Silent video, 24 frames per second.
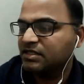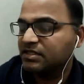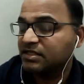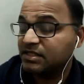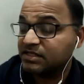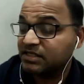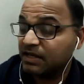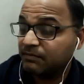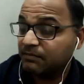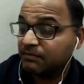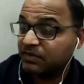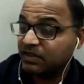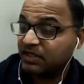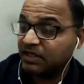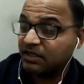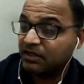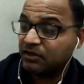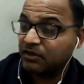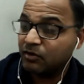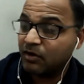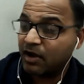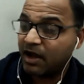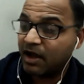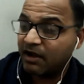This is
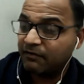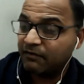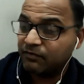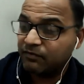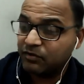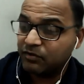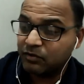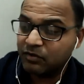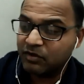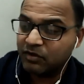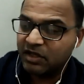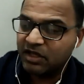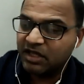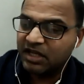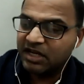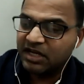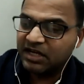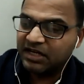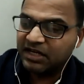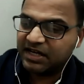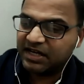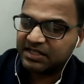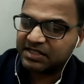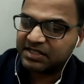something you have to
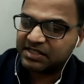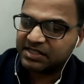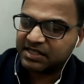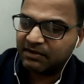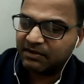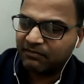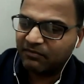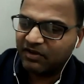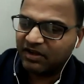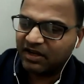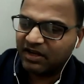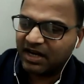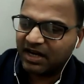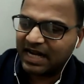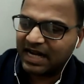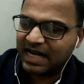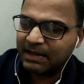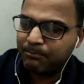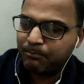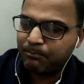test someone